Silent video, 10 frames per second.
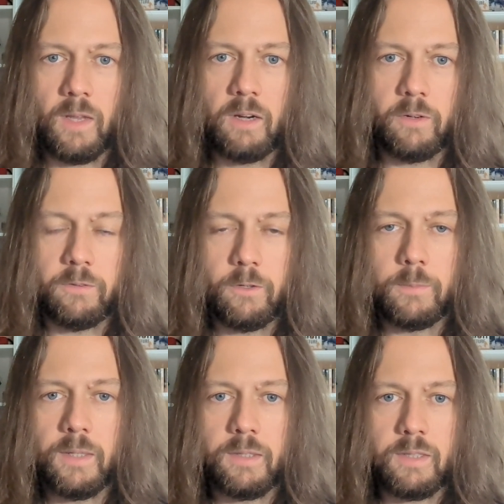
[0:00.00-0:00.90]
every few
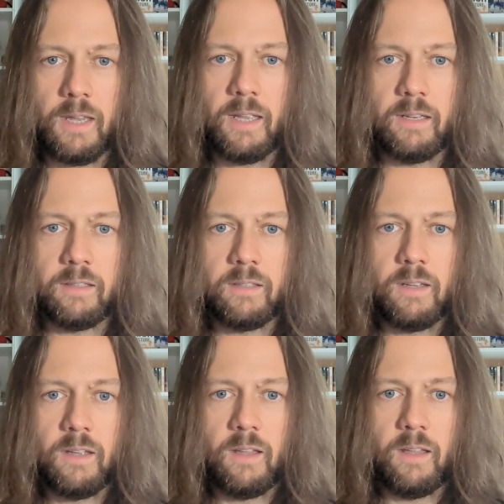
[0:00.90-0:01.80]
months, and
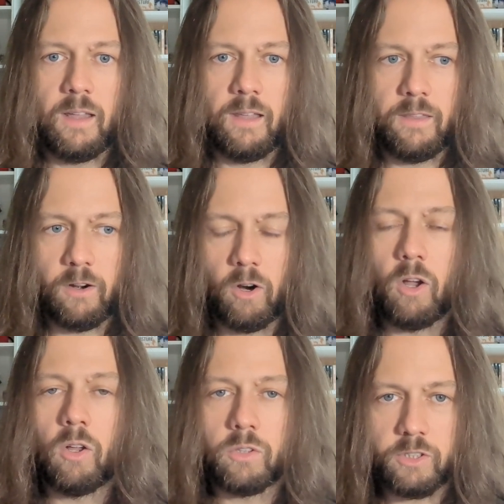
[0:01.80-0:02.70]
they're
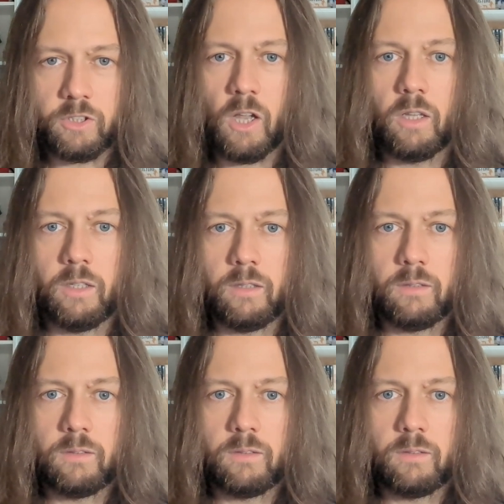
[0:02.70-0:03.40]
all solid